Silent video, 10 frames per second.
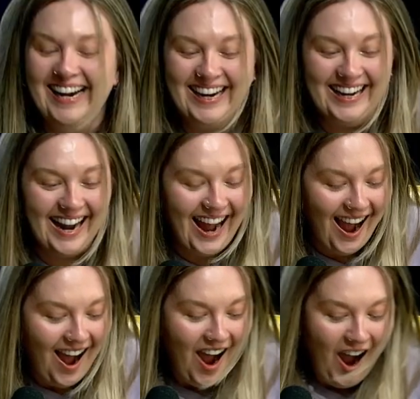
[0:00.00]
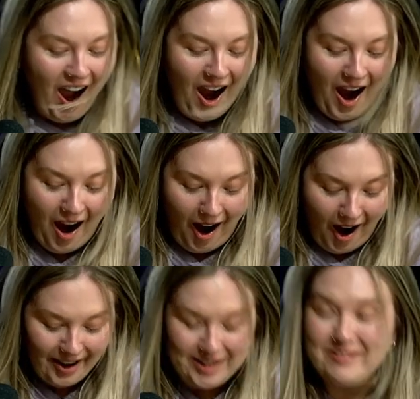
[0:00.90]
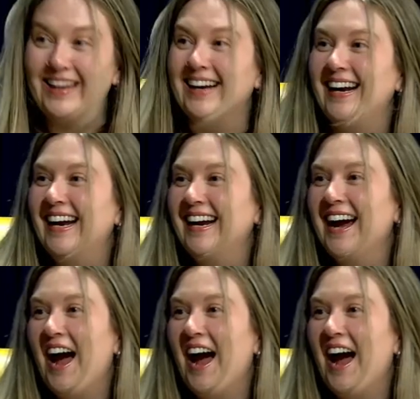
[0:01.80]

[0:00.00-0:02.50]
amazing. Are you kidding?